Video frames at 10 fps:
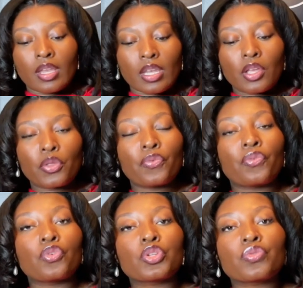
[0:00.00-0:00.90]
Now, the
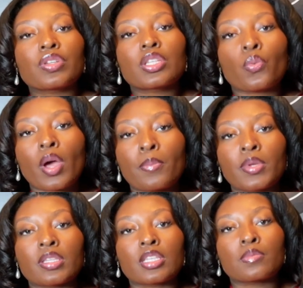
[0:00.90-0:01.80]
fourth reason why a
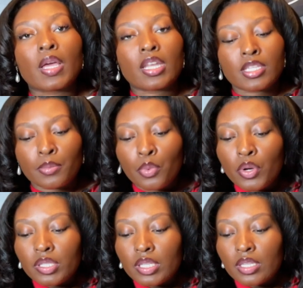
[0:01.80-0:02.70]
business plan is
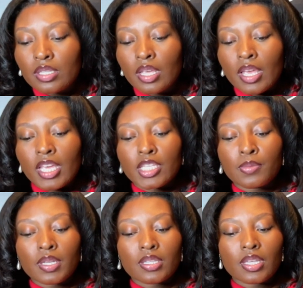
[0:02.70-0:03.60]
important is
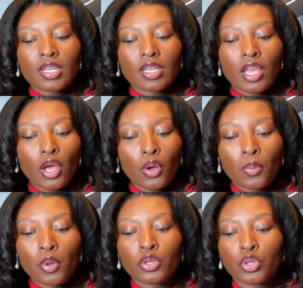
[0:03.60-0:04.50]
because it can
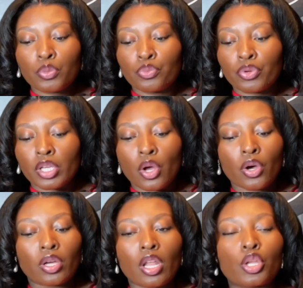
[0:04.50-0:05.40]
help you bring
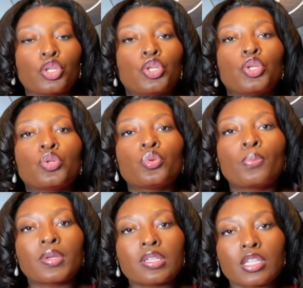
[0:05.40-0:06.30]
on new
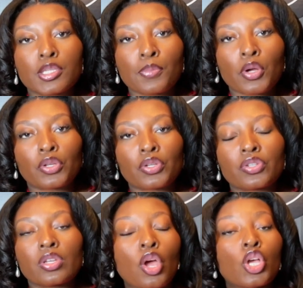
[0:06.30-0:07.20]
business partners.